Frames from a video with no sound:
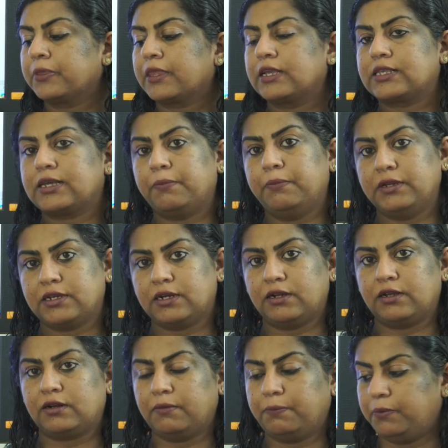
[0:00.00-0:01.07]
submitted
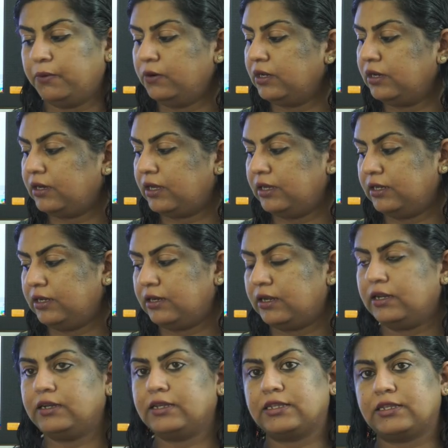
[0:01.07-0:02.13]
a report in
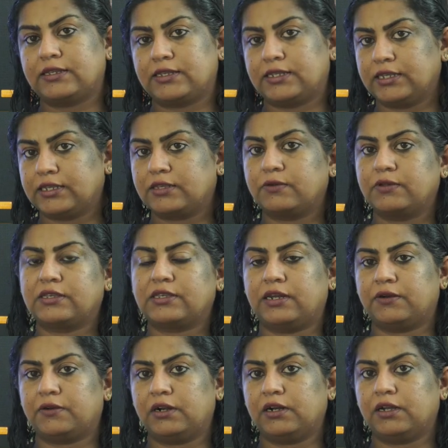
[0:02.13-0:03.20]
1996 to the
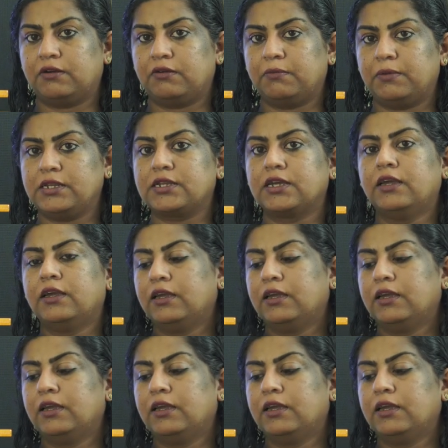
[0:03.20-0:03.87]
central government.